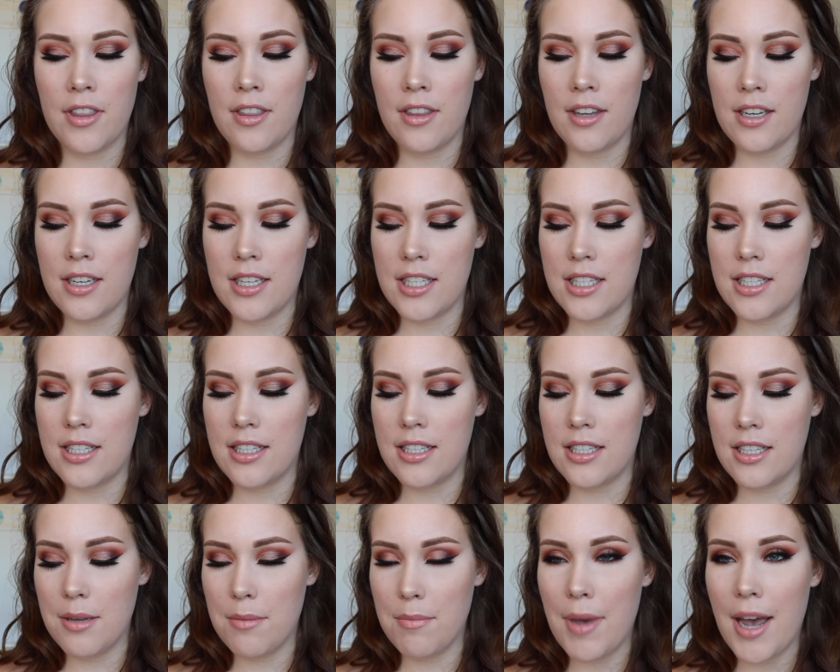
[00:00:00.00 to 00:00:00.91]

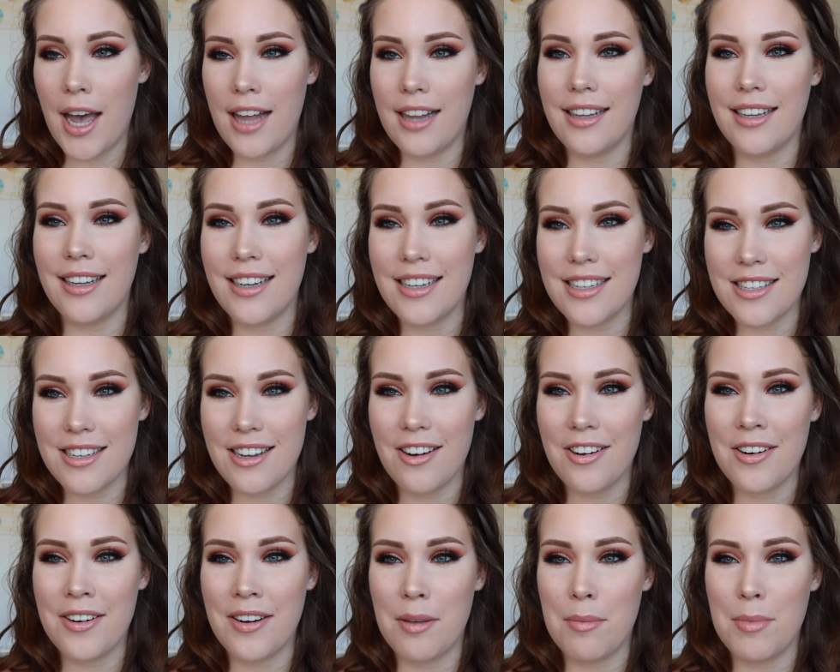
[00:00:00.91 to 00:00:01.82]
This palette has
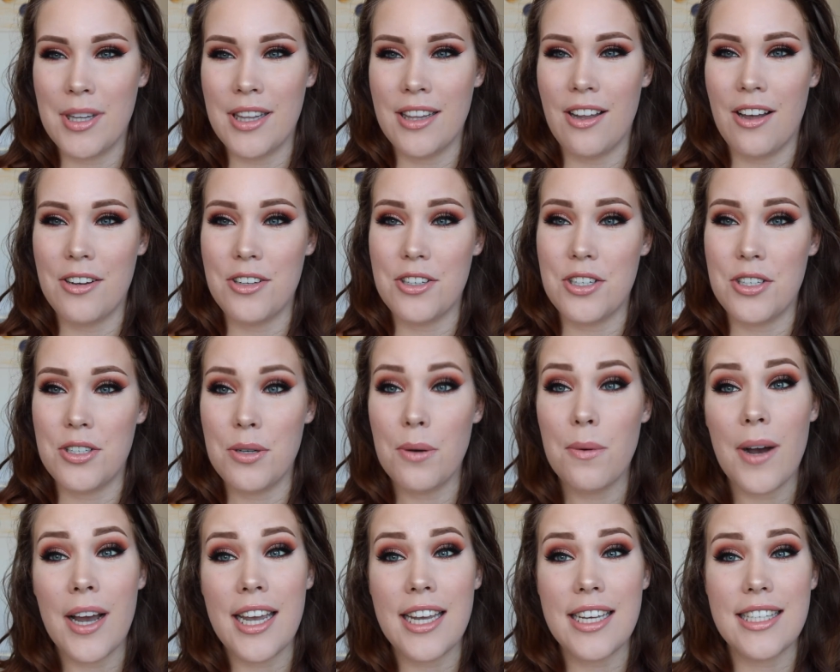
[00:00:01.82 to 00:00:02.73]
already been launched
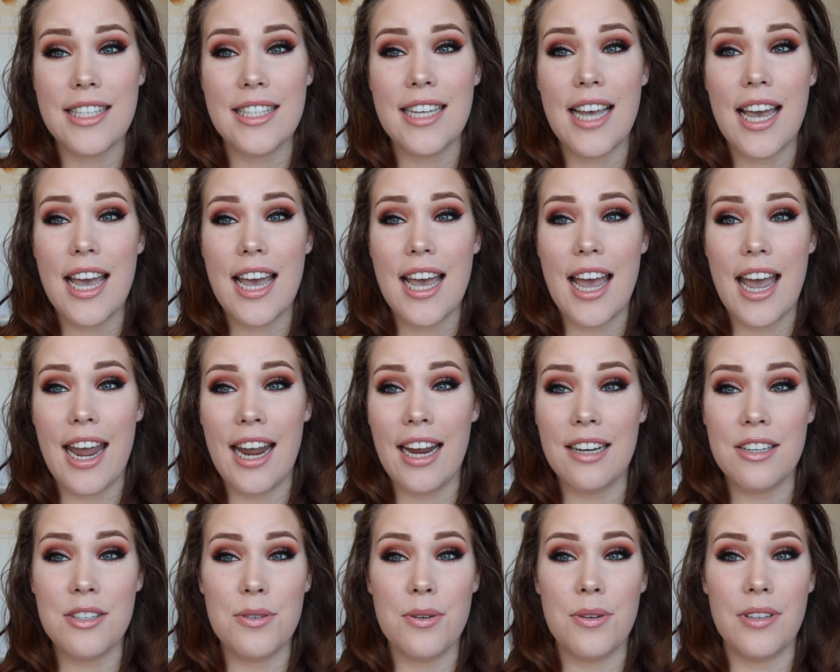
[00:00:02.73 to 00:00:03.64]
twice
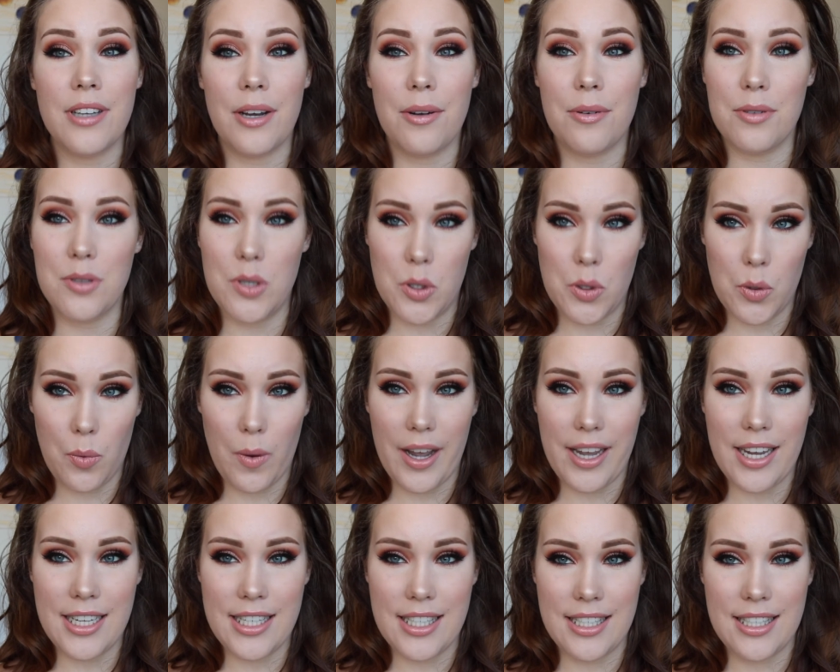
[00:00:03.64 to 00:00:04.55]
and sold out
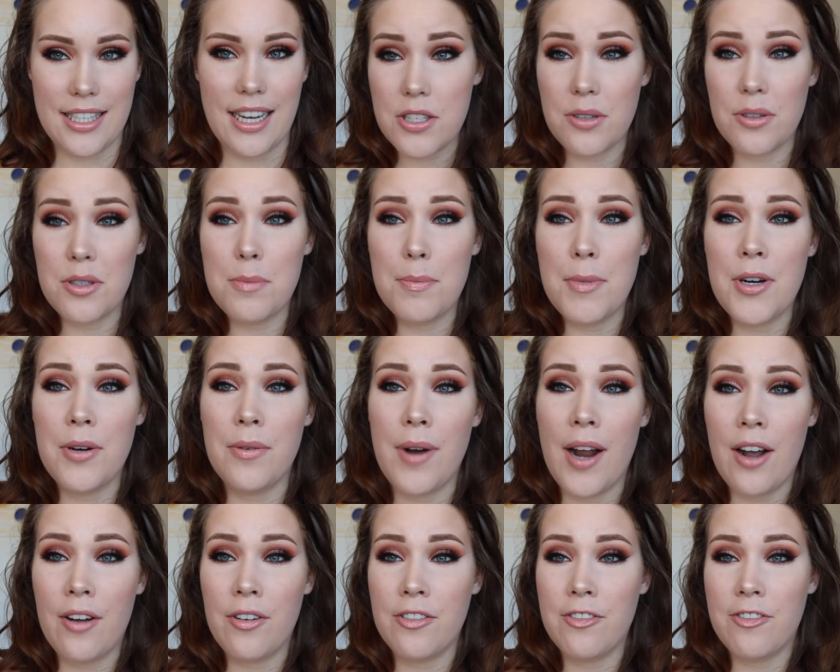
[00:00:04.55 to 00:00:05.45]
twice. So it's been
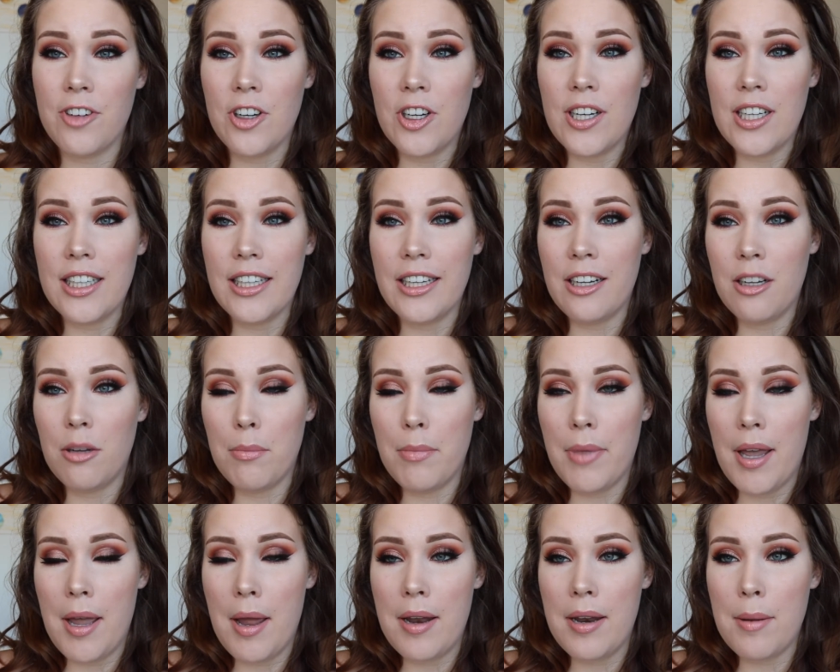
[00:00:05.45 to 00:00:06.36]
around for a little
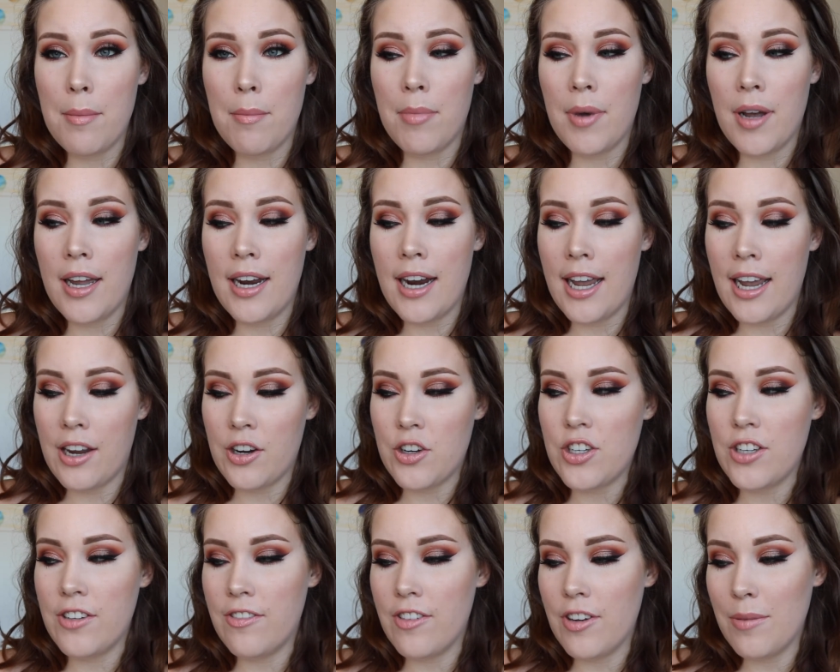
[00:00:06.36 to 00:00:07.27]
bit, but I
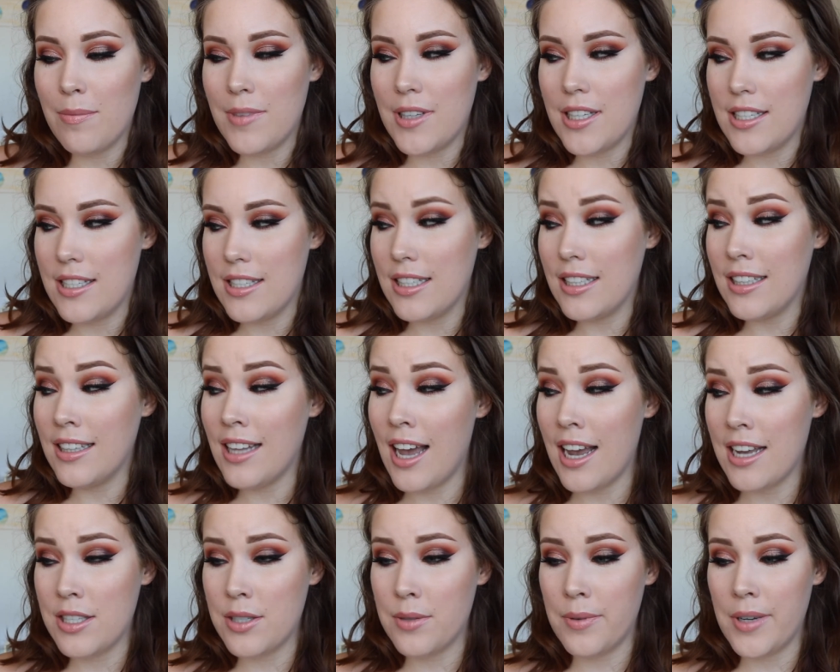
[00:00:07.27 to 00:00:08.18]
actually filmed this
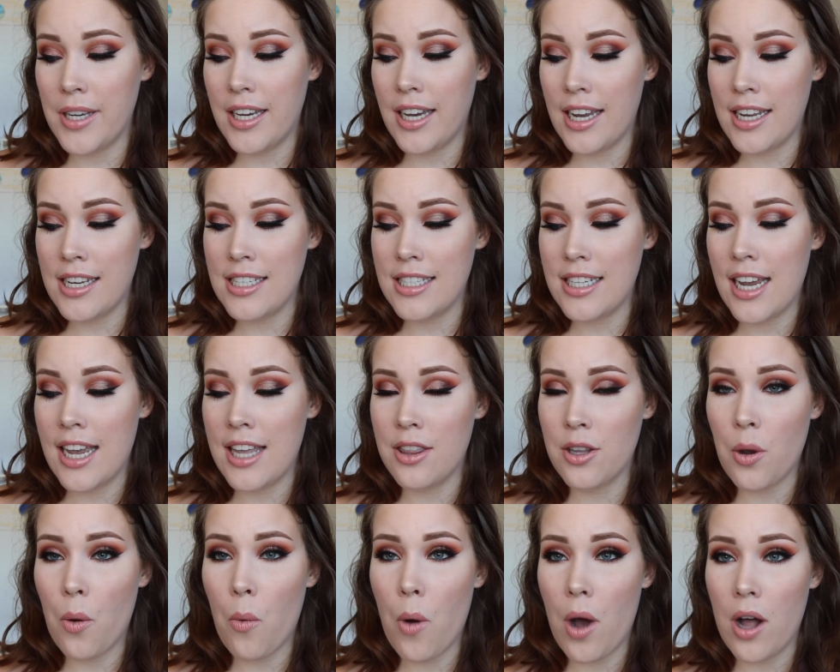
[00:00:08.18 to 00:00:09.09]
last weekend
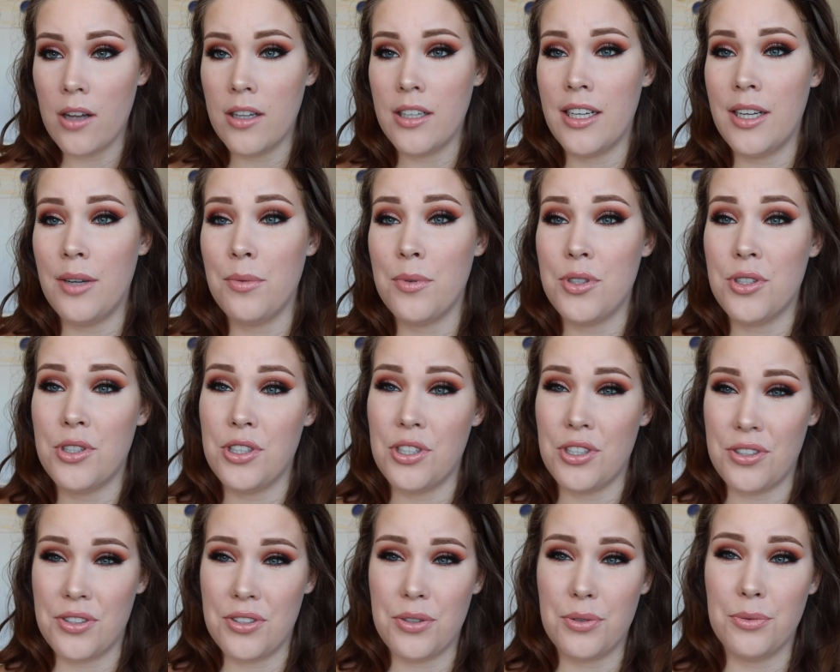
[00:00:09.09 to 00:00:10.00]
and the quality was
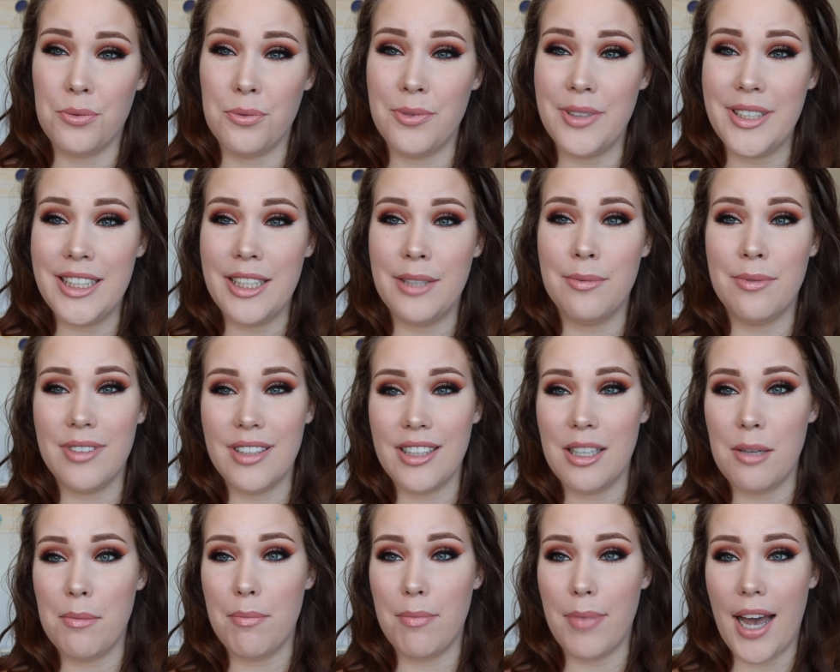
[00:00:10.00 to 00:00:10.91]
just
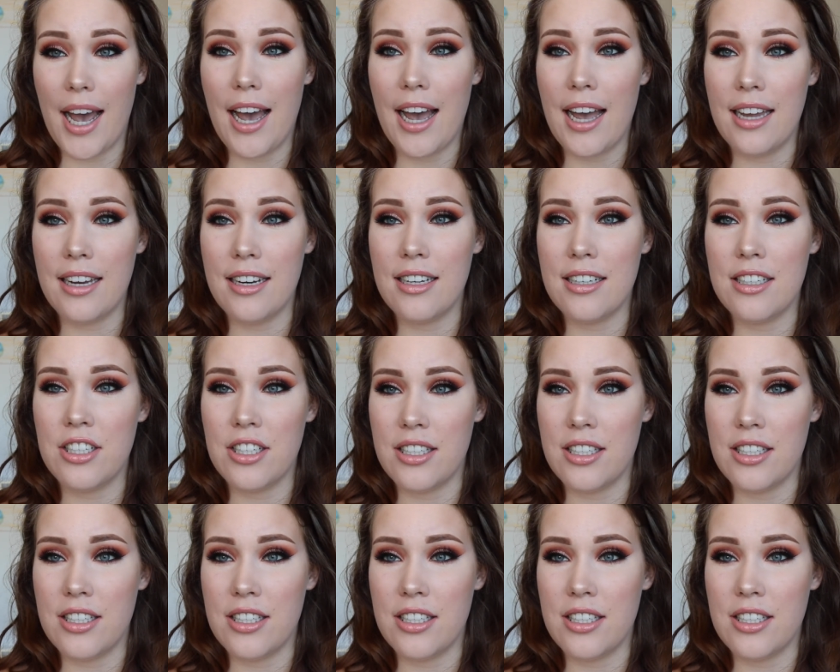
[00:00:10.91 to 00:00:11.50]
really bad.